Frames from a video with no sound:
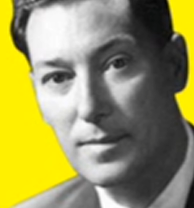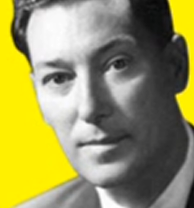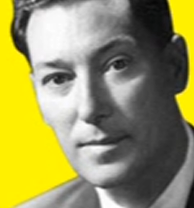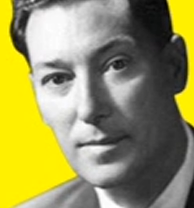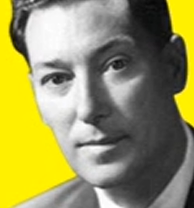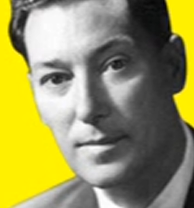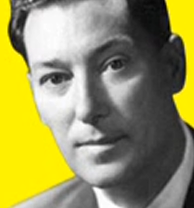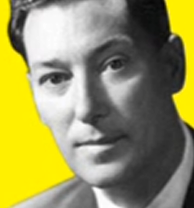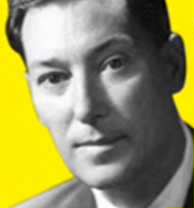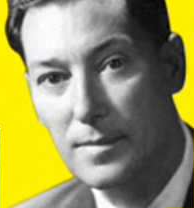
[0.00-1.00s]

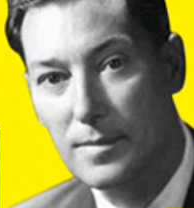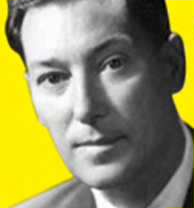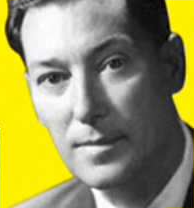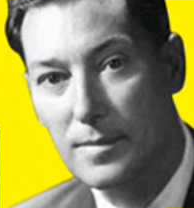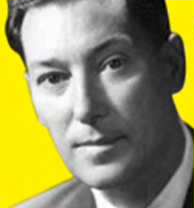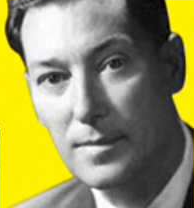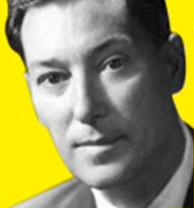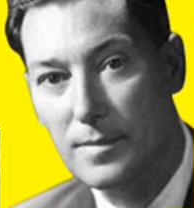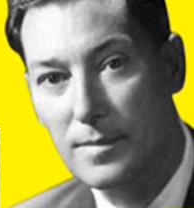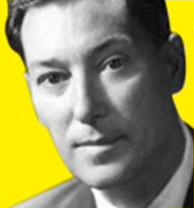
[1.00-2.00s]

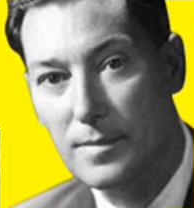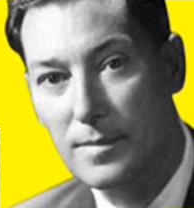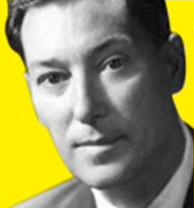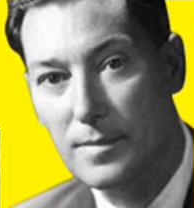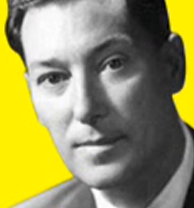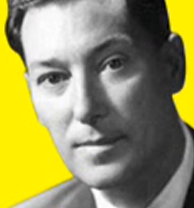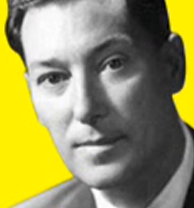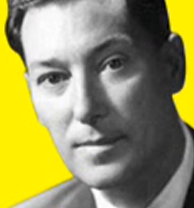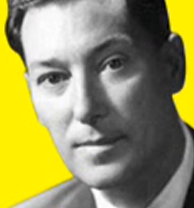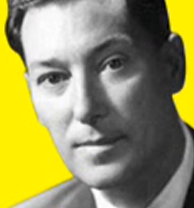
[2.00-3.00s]

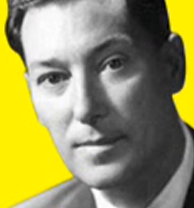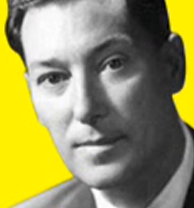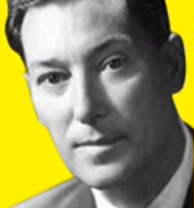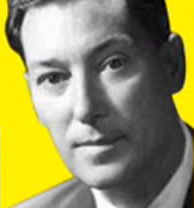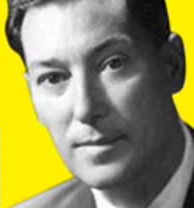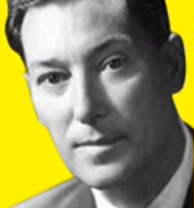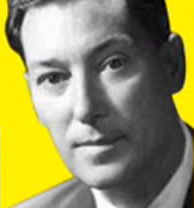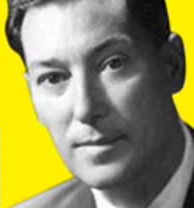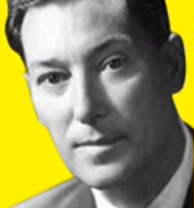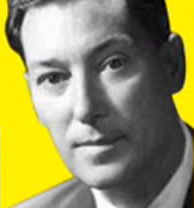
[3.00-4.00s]

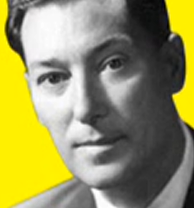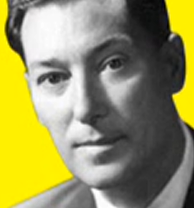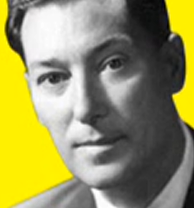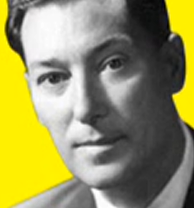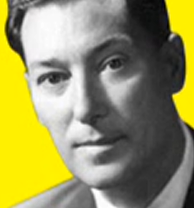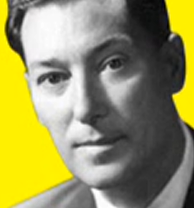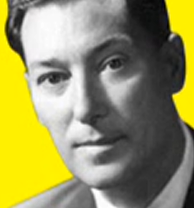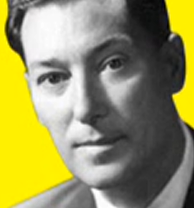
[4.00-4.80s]
(no lip movement)